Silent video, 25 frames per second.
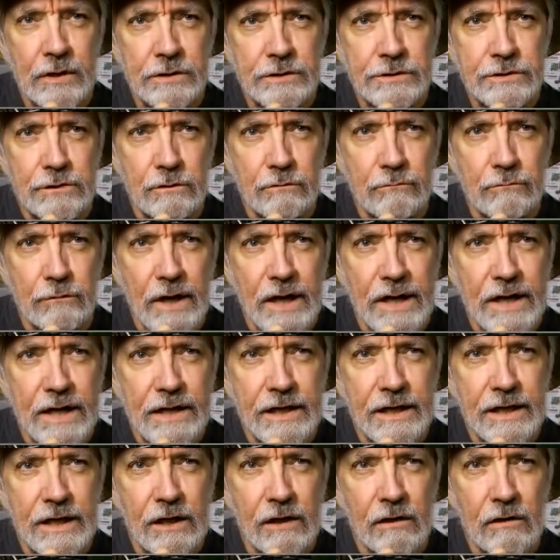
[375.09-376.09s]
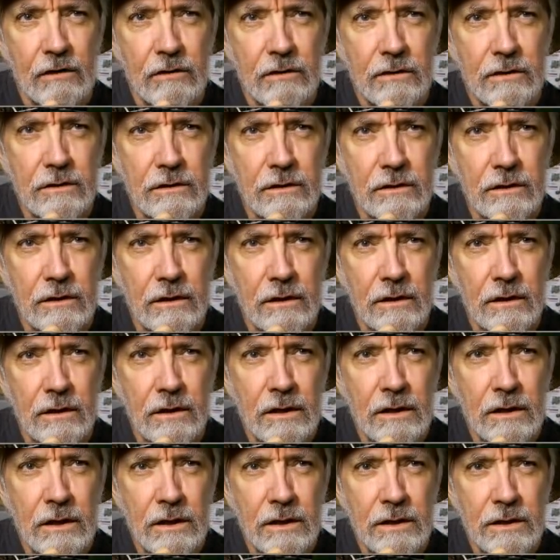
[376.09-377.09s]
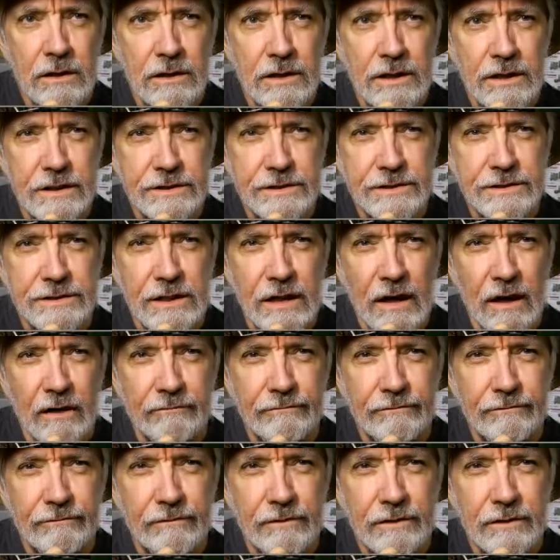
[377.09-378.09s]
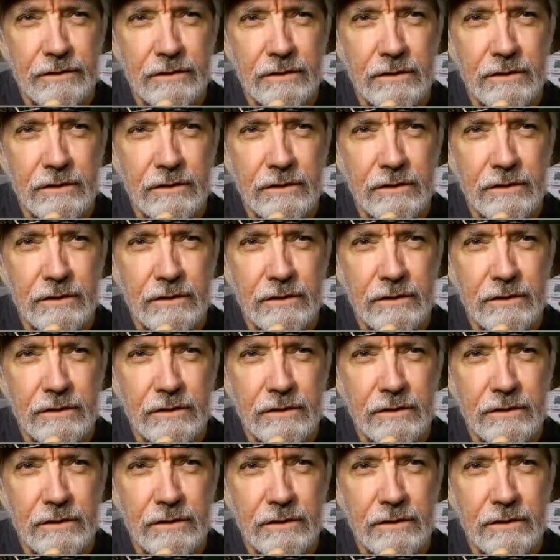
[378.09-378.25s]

So right in here, this stuff.